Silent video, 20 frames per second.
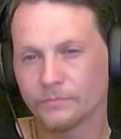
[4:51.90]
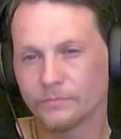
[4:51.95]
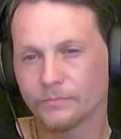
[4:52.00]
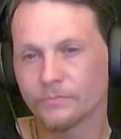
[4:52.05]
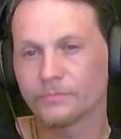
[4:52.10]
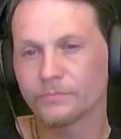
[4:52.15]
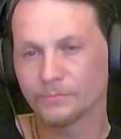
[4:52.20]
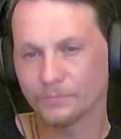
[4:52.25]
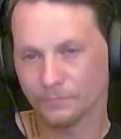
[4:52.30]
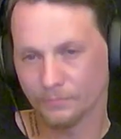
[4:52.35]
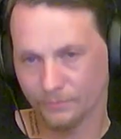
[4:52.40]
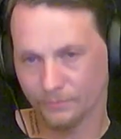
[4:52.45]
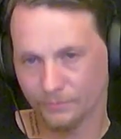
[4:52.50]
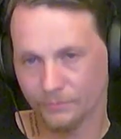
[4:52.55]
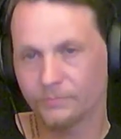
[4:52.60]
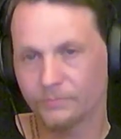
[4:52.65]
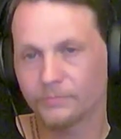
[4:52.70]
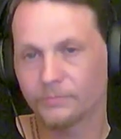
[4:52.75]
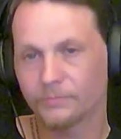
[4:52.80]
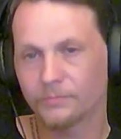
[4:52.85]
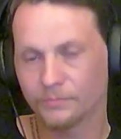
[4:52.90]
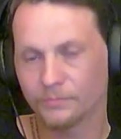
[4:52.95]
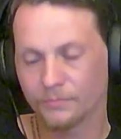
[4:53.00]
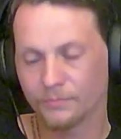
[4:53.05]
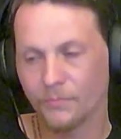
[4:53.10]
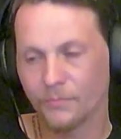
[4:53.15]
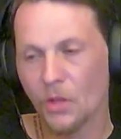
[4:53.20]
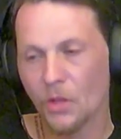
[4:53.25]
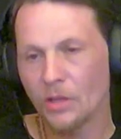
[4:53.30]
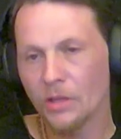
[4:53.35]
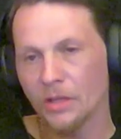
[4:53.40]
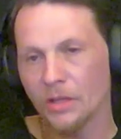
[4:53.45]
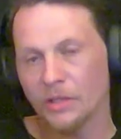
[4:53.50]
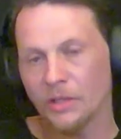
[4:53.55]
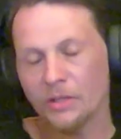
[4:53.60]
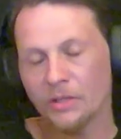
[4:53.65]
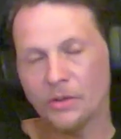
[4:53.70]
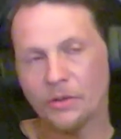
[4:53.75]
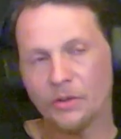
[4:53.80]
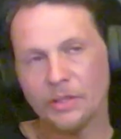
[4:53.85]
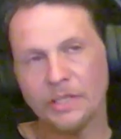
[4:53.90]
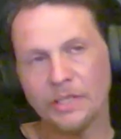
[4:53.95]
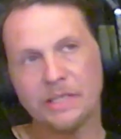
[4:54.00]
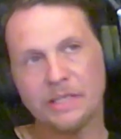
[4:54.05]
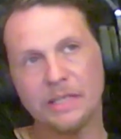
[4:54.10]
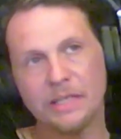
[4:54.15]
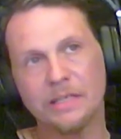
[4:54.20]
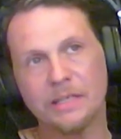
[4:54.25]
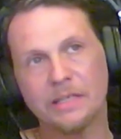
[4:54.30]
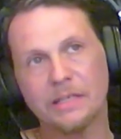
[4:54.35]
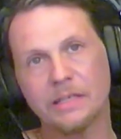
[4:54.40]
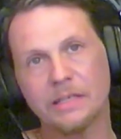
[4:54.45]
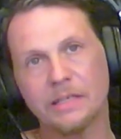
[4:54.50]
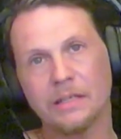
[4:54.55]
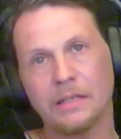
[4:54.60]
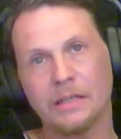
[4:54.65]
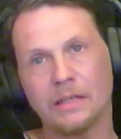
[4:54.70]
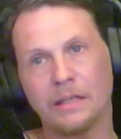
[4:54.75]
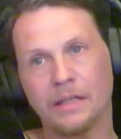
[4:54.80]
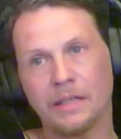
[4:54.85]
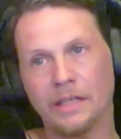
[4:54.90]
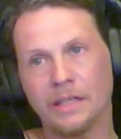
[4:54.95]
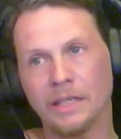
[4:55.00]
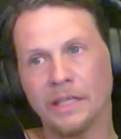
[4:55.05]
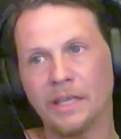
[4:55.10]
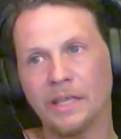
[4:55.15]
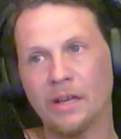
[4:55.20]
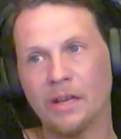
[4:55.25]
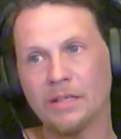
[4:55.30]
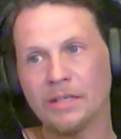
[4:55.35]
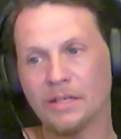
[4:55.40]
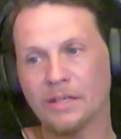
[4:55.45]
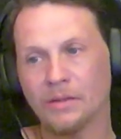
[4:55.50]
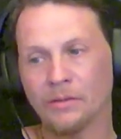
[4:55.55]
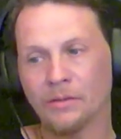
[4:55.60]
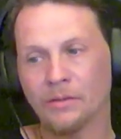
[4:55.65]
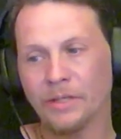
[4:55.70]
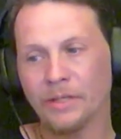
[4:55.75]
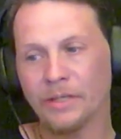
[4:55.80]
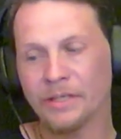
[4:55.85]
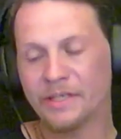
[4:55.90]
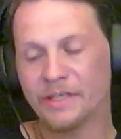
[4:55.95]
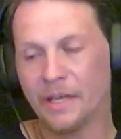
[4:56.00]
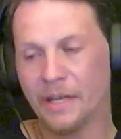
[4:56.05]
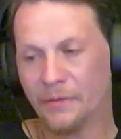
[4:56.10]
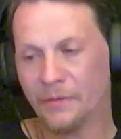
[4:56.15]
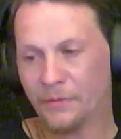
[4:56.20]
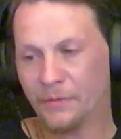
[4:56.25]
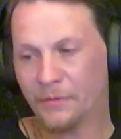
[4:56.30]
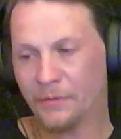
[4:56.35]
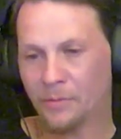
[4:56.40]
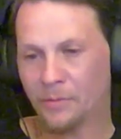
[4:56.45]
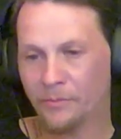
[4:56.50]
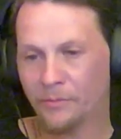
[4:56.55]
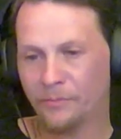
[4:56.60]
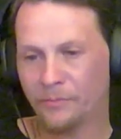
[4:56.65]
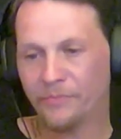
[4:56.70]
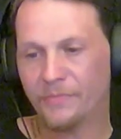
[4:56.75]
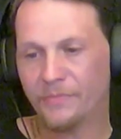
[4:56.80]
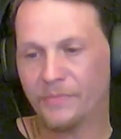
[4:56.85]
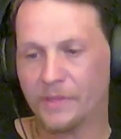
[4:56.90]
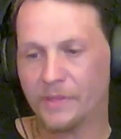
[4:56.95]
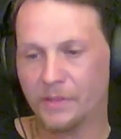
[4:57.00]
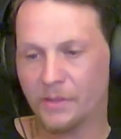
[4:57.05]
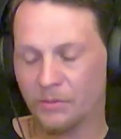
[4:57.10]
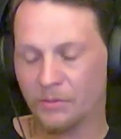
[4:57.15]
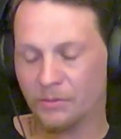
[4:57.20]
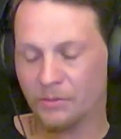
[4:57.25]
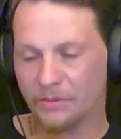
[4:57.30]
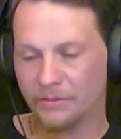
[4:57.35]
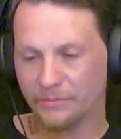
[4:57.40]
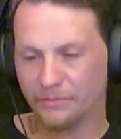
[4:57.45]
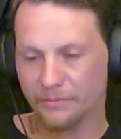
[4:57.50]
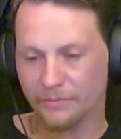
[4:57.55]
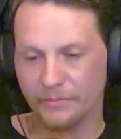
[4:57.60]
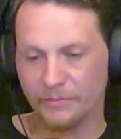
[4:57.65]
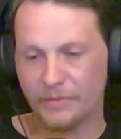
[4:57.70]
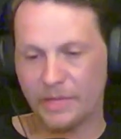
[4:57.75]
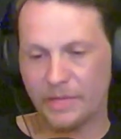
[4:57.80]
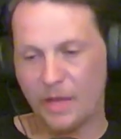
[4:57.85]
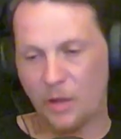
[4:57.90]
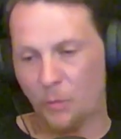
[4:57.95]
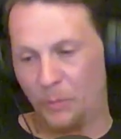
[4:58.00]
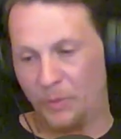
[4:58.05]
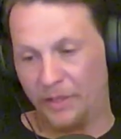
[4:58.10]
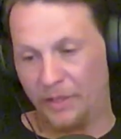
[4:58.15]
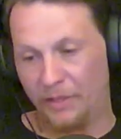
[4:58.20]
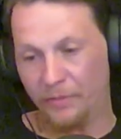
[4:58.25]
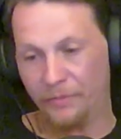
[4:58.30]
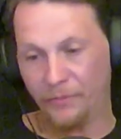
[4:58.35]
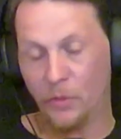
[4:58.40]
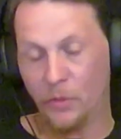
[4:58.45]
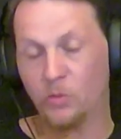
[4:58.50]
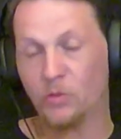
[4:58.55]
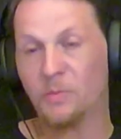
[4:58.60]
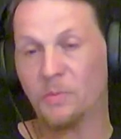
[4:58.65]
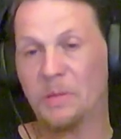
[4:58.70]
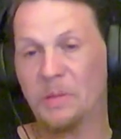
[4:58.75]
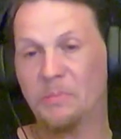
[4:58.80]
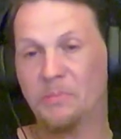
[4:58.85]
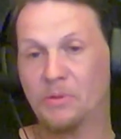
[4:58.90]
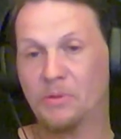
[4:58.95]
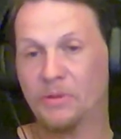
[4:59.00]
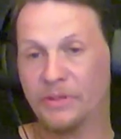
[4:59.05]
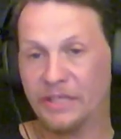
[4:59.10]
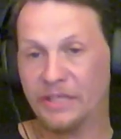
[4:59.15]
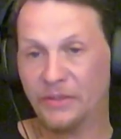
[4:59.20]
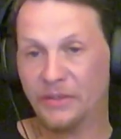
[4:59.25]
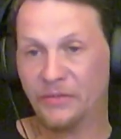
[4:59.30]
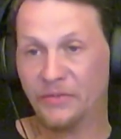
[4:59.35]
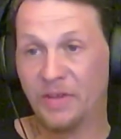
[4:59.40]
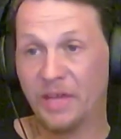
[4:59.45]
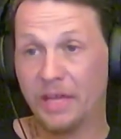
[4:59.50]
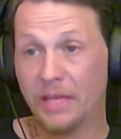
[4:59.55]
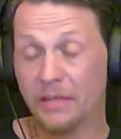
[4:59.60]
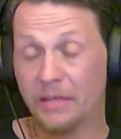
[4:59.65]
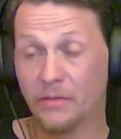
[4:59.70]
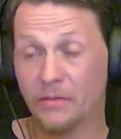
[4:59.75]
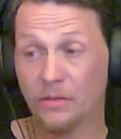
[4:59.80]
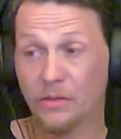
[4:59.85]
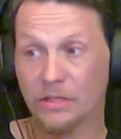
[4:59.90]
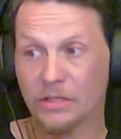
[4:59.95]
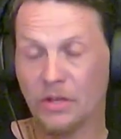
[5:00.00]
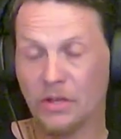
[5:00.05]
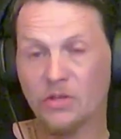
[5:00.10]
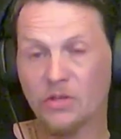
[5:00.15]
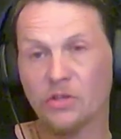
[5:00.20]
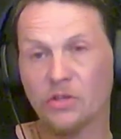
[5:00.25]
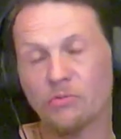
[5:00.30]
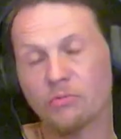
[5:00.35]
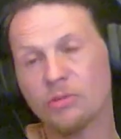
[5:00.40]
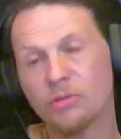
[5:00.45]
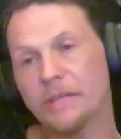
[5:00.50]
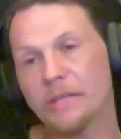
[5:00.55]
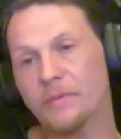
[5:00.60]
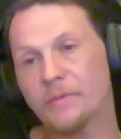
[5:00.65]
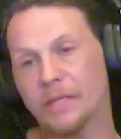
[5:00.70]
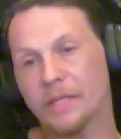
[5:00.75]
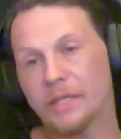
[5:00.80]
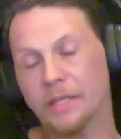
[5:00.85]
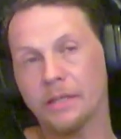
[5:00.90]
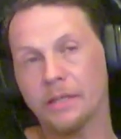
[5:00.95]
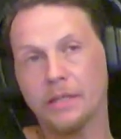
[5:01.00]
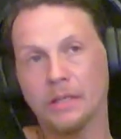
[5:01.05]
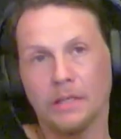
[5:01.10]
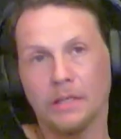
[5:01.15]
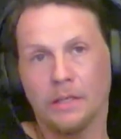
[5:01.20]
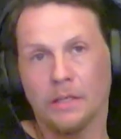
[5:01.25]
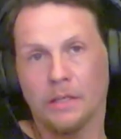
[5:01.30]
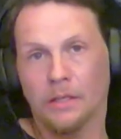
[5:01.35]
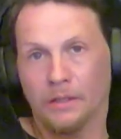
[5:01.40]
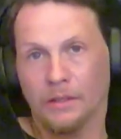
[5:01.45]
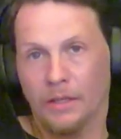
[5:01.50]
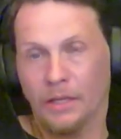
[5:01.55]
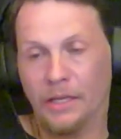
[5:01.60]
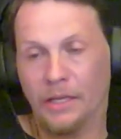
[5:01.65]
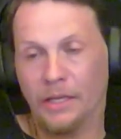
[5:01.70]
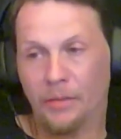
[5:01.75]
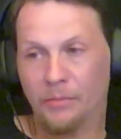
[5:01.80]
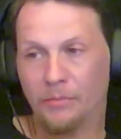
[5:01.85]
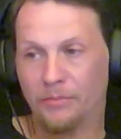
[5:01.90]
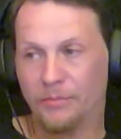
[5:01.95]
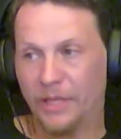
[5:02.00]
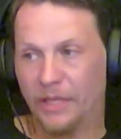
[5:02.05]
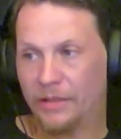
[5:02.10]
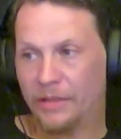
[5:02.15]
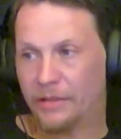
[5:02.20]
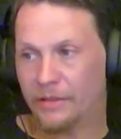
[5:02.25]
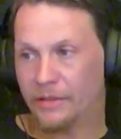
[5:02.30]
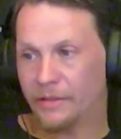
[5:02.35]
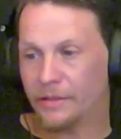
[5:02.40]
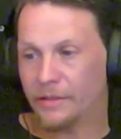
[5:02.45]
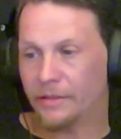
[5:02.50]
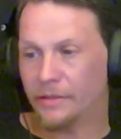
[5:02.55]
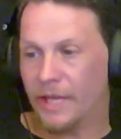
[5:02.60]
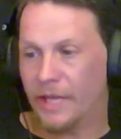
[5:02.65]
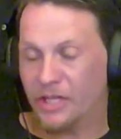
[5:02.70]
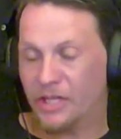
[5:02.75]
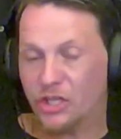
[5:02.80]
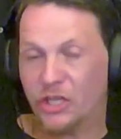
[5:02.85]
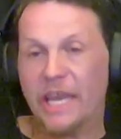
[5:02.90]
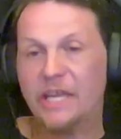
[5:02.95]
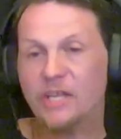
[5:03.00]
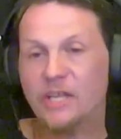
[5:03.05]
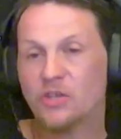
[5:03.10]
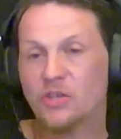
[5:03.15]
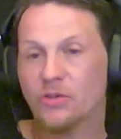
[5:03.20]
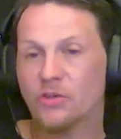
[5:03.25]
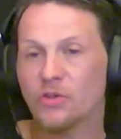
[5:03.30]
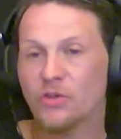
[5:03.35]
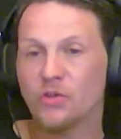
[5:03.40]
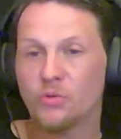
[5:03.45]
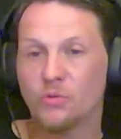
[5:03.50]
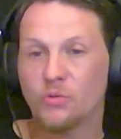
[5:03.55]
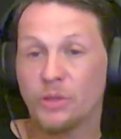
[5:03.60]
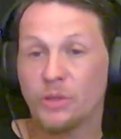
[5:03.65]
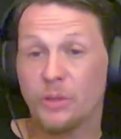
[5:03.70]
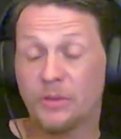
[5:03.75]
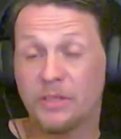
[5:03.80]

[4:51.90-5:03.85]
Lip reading: Mm-hmm. And and also aside from, helping those people. At the end of the day, it's also giving um, education to the